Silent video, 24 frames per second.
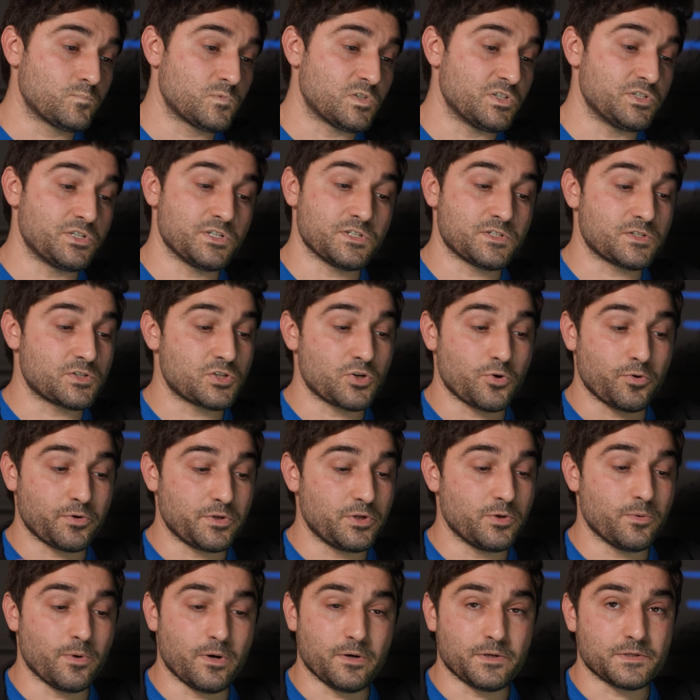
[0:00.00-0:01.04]
to just show
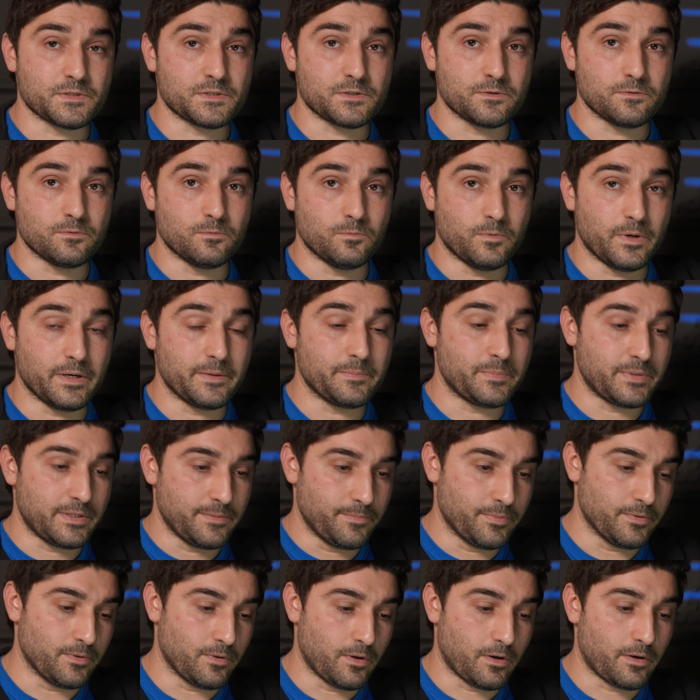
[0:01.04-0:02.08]
you also what
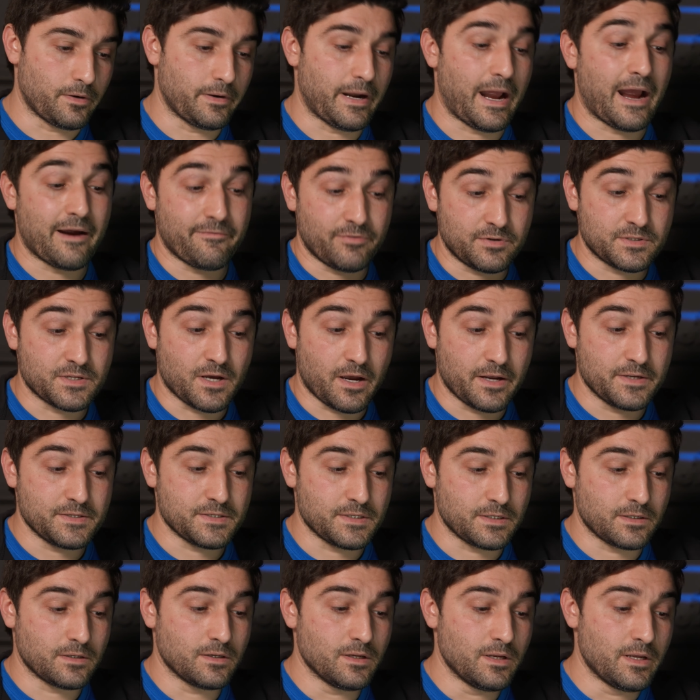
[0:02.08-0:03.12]
people are
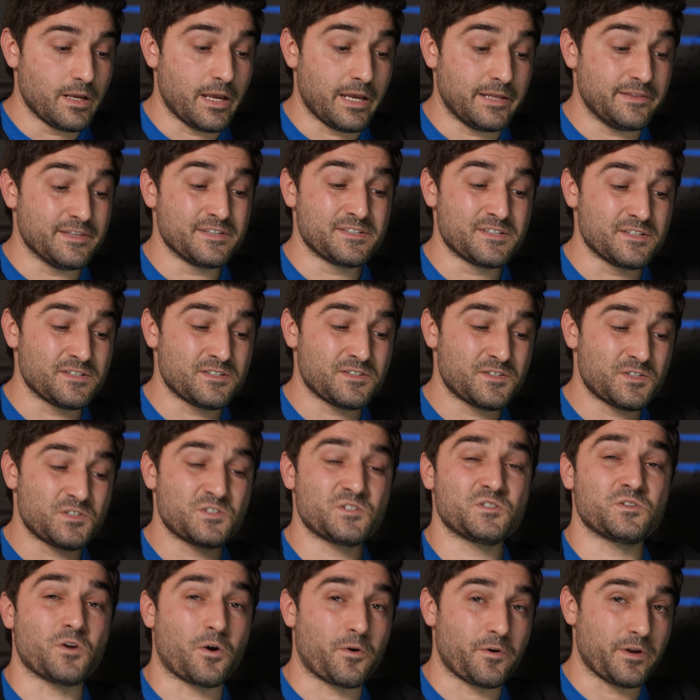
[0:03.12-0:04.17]
advertising. And this is
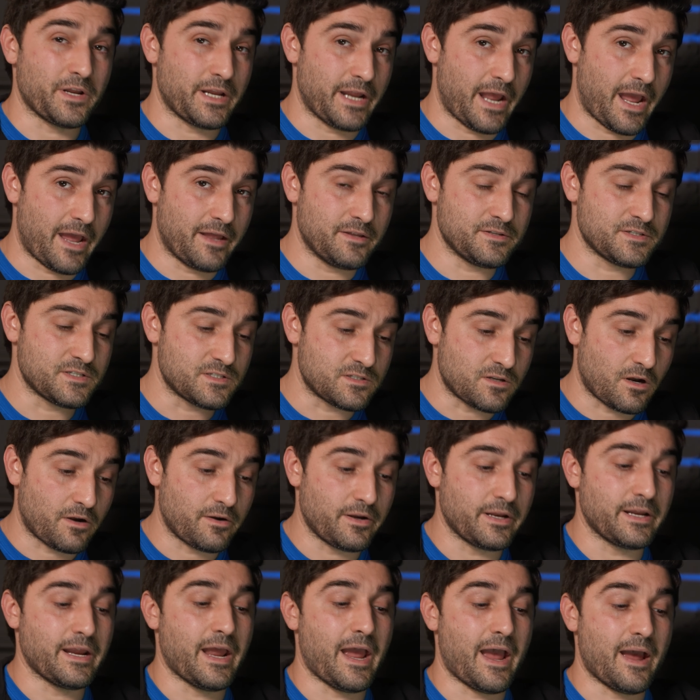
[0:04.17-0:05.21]
starting
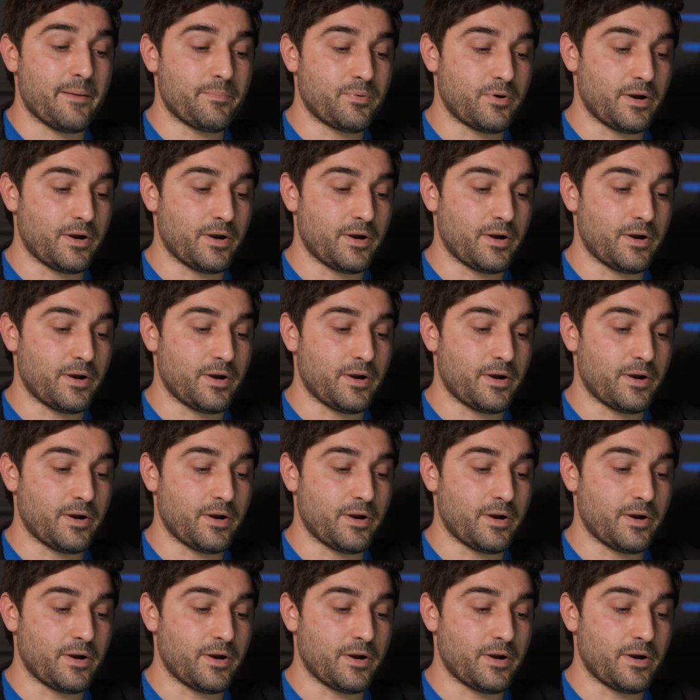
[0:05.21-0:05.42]
at